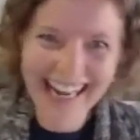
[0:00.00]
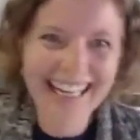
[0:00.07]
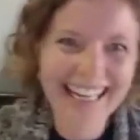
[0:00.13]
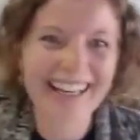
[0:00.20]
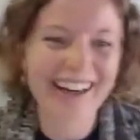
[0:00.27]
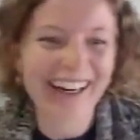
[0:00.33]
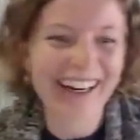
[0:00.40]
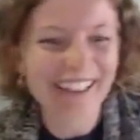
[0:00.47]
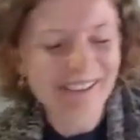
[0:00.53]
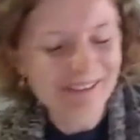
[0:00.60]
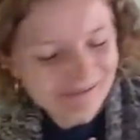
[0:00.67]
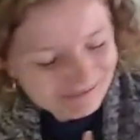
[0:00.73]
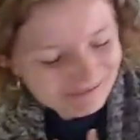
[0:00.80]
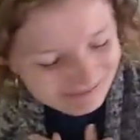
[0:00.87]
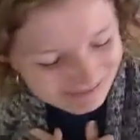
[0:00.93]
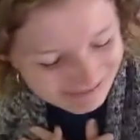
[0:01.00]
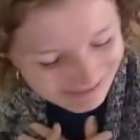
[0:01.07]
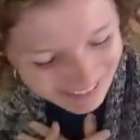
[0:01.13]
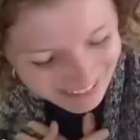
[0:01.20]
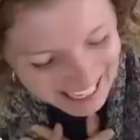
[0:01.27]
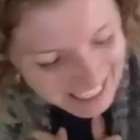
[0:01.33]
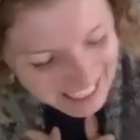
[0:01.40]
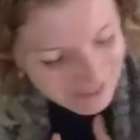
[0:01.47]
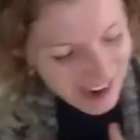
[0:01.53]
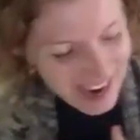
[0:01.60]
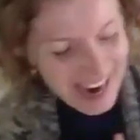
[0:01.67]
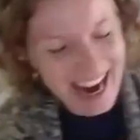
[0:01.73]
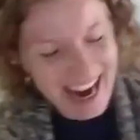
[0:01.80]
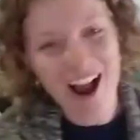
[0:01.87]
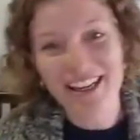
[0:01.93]
So
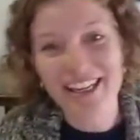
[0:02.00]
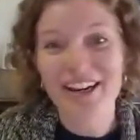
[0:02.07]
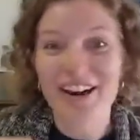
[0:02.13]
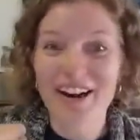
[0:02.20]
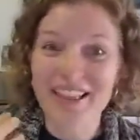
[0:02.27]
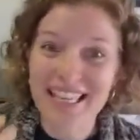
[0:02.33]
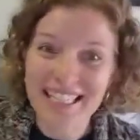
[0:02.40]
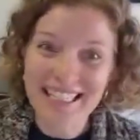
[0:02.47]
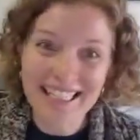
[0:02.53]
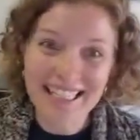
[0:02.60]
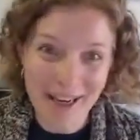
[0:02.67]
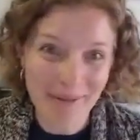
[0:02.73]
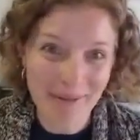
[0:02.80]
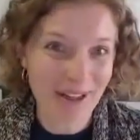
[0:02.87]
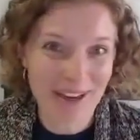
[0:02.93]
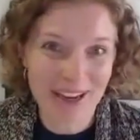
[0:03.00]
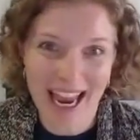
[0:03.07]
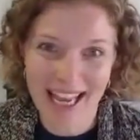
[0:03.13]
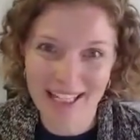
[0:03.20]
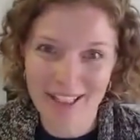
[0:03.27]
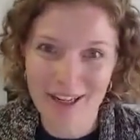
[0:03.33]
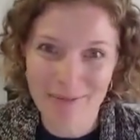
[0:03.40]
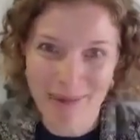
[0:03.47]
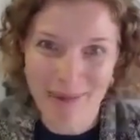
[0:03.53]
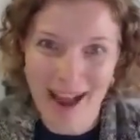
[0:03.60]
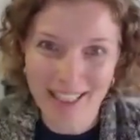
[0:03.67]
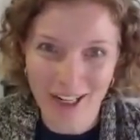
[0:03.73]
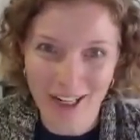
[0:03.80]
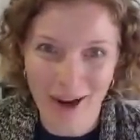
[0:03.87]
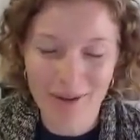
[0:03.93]
anyway, this is something you can do
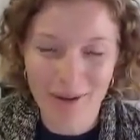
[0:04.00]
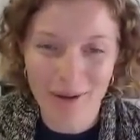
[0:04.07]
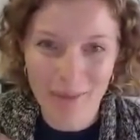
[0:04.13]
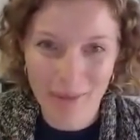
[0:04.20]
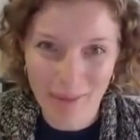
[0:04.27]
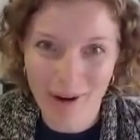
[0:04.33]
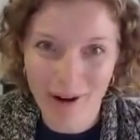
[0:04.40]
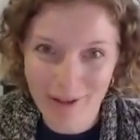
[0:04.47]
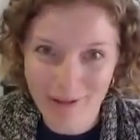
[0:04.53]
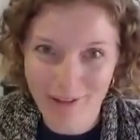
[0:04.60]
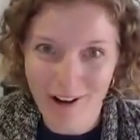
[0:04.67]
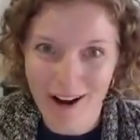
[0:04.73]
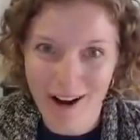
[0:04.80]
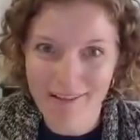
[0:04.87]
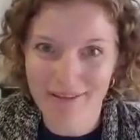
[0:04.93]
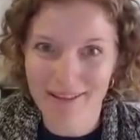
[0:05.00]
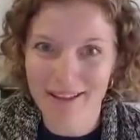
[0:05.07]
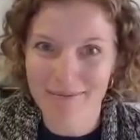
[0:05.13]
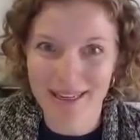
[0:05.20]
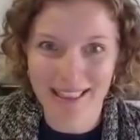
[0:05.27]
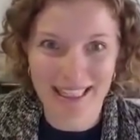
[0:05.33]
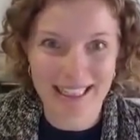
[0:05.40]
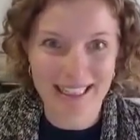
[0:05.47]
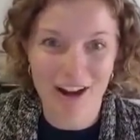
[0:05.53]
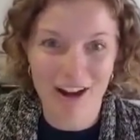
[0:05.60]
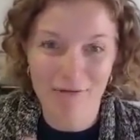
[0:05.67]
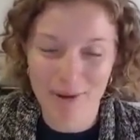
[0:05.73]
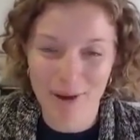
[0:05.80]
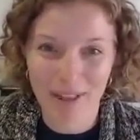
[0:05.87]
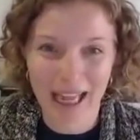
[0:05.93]
part-time. So I'm Pro 5 in the business and I've
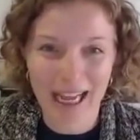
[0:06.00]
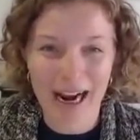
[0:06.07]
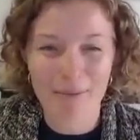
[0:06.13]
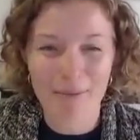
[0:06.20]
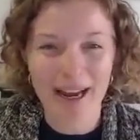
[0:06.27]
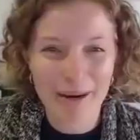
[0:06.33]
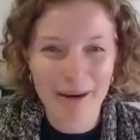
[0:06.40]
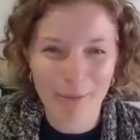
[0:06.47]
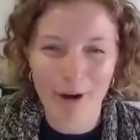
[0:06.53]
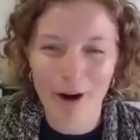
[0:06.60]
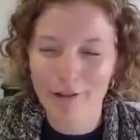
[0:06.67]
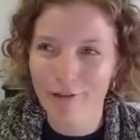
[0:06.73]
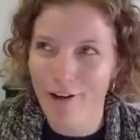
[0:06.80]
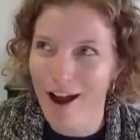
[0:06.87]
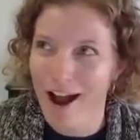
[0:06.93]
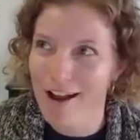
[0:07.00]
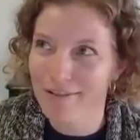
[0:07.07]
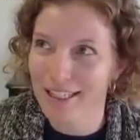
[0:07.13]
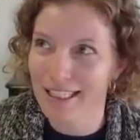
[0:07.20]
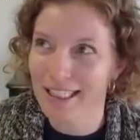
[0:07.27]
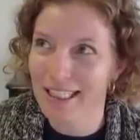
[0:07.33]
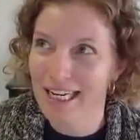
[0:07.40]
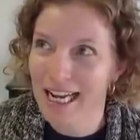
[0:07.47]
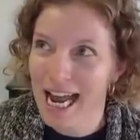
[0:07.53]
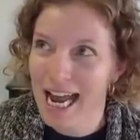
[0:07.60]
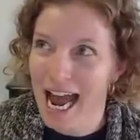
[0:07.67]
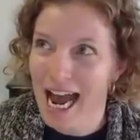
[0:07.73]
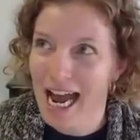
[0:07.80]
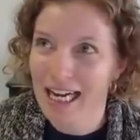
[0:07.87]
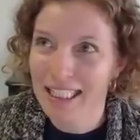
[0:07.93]
built that up. I hit Pro 5 in
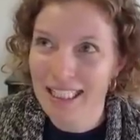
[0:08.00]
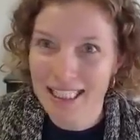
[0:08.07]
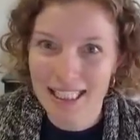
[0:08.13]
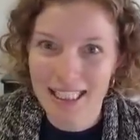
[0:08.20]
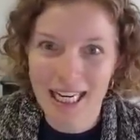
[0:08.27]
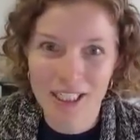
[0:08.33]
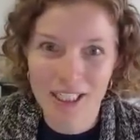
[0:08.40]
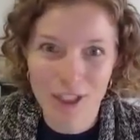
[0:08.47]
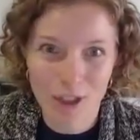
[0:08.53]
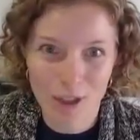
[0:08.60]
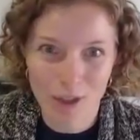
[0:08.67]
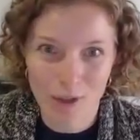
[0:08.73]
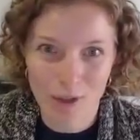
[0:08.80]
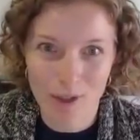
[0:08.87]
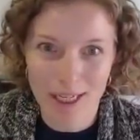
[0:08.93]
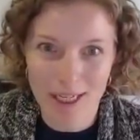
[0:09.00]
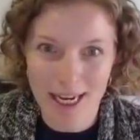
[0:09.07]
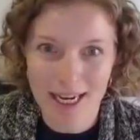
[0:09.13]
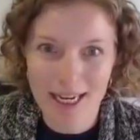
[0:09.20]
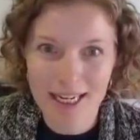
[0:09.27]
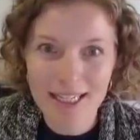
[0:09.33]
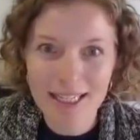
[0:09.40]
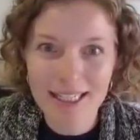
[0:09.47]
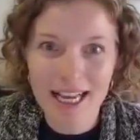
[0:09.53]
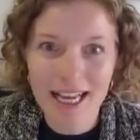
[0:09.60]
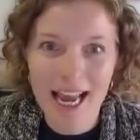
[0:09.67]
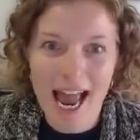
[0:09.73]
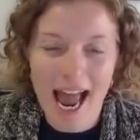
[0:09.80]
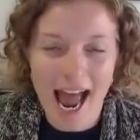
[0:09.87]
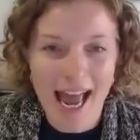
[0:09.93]
just under 2 years,
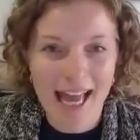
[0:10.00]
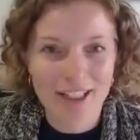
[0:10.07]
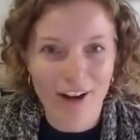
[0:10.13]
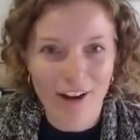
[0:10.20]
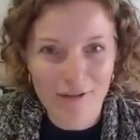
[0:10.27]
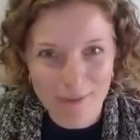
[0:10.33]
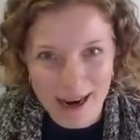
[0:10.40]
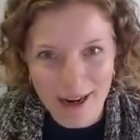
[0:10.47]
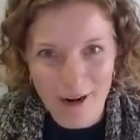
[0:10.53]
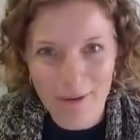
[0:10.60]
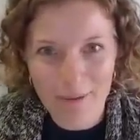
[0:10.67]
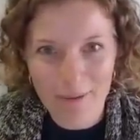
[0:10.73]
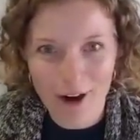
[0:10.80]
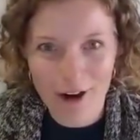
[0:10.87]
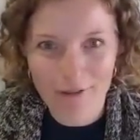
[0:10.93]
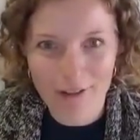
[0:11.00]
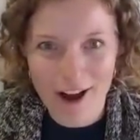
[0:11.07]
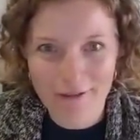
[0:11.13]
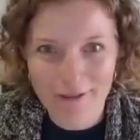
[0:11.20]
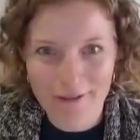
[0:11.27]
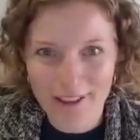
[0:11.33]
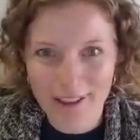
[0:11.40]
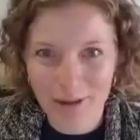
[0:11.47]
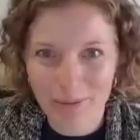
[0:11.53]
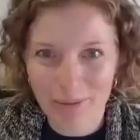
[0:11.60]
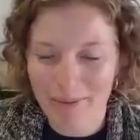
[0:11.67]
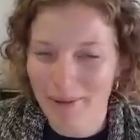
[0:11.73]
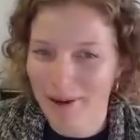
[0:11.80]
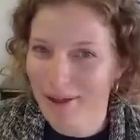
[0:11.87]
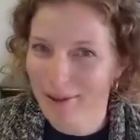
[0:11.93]
and I've been on Pro 5 for a little bit
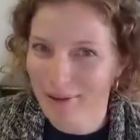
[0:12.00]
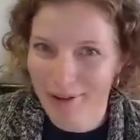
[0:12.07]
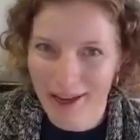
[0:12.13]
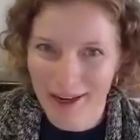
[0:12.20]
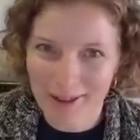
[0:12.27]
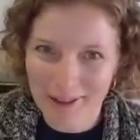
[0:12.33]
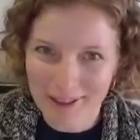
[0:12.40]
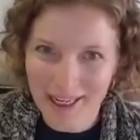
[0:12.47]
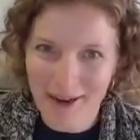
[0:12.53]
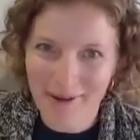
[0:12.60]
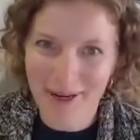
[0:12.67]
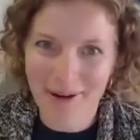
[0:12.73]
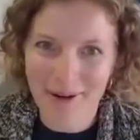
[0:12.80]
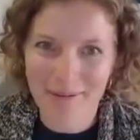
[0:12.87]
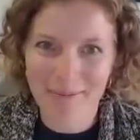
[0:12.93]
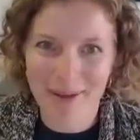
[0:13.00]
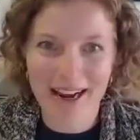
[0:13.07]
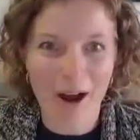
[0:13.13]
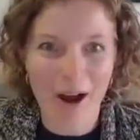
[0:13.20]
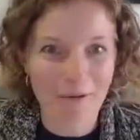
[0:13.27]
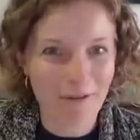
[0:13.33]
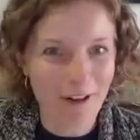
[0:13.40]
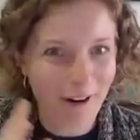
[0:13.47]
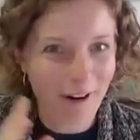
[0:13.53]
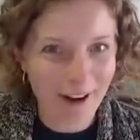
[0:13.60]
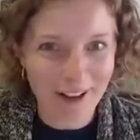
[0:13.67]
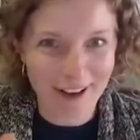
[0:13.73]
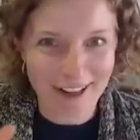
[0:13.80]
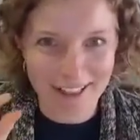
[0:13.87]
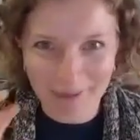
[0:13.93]
because we've had a lot going on, but I'm very
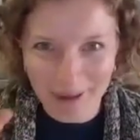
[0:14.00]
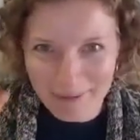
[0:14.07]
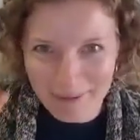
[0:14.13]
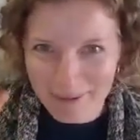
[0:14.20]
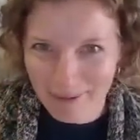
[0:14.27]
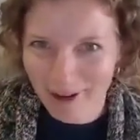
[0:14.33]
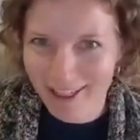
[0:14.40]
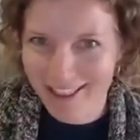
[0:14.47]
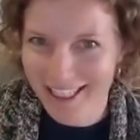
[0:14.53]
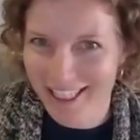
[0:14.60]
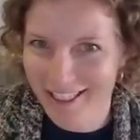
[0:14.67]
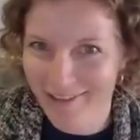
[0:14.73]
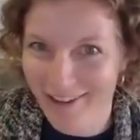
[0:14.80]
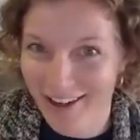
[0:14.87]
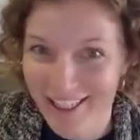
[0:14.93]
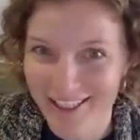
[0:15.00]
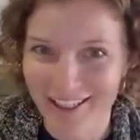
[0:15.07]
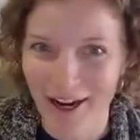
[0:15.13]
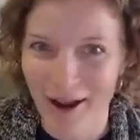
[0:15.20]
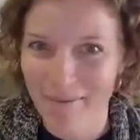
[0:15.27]
close. I'm going to be Pro 6 very soon.